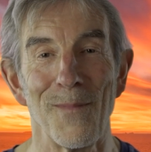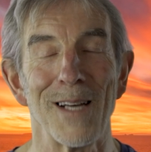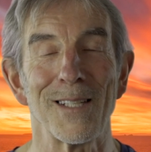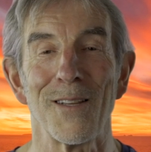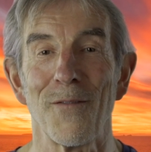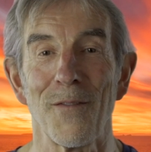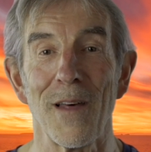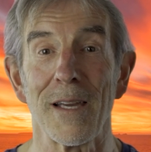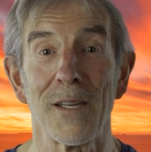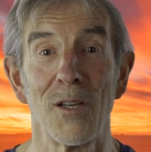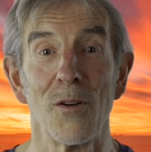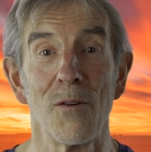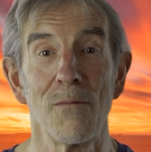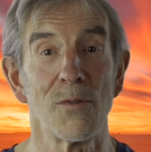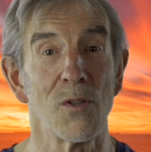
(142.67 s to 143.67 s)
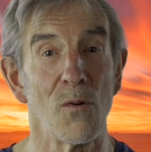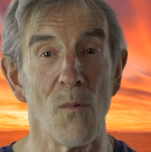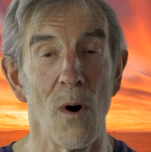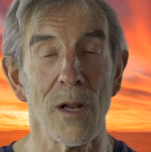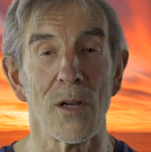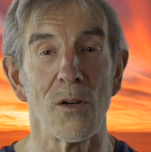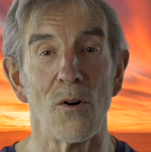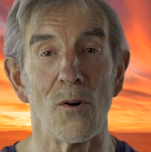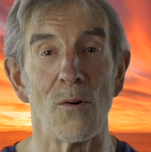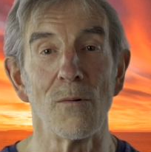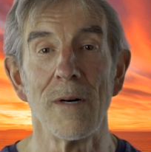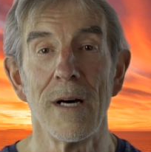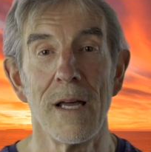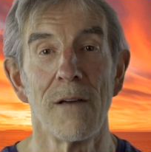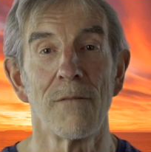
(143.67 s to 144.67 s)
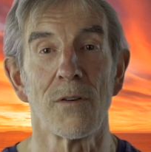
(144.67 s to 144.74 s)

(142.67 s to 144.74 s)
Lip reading: massive thank you to one and all